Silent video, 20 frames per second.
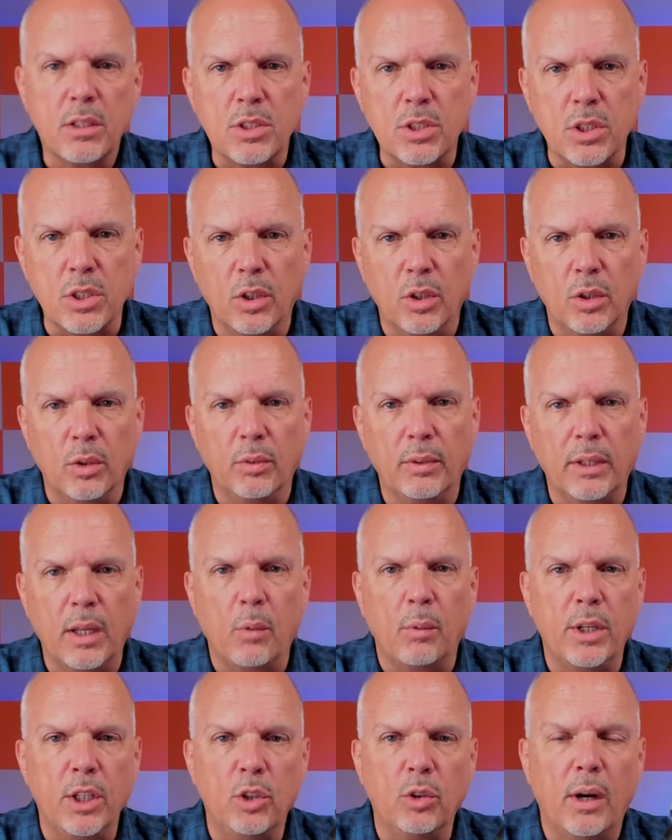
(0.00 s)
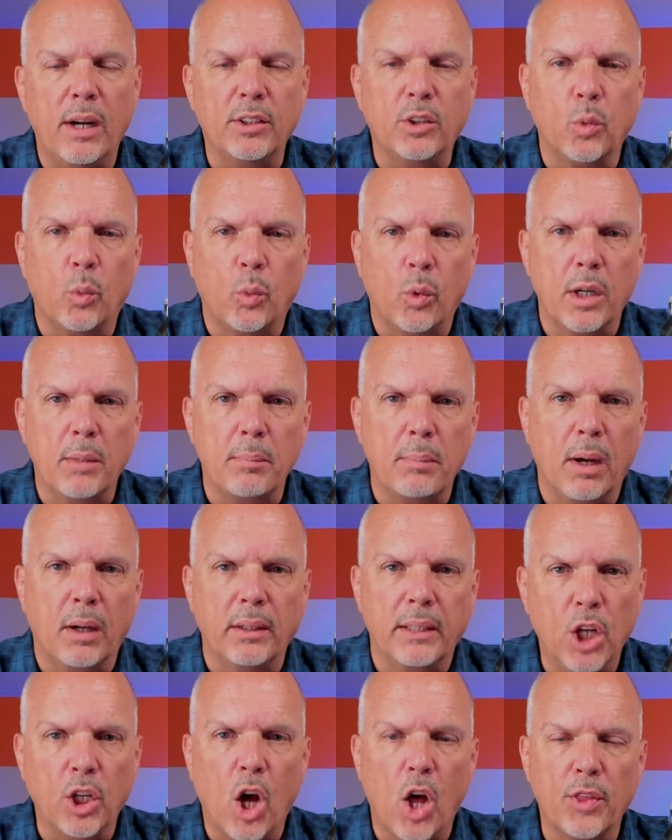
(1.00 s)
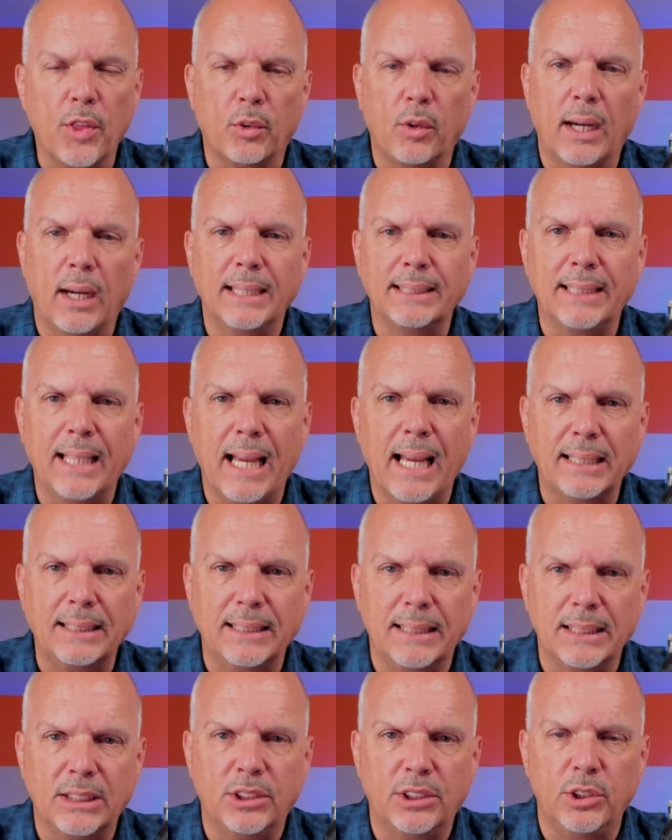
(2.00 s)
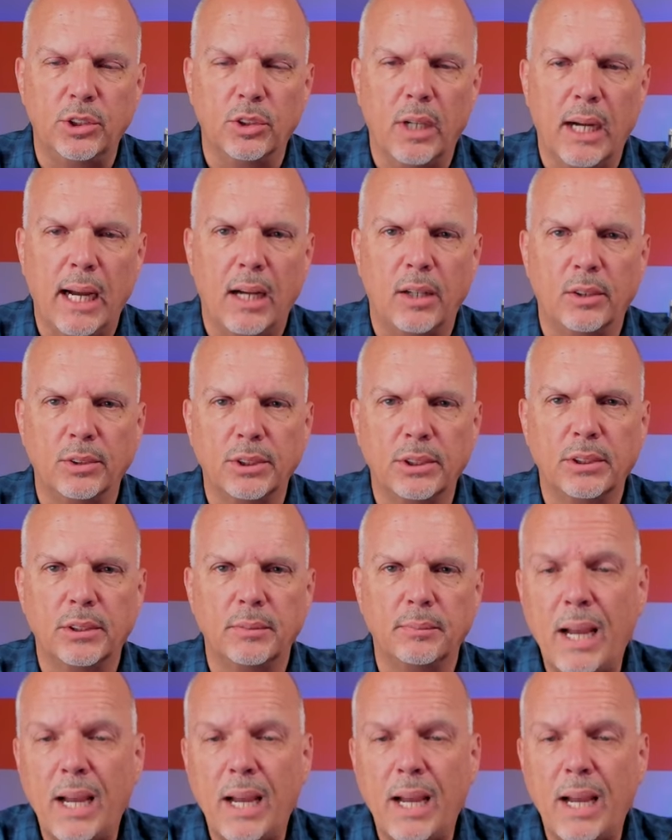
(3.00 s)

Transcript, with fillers: So that way you don't have to worry about unauthorized access to your house.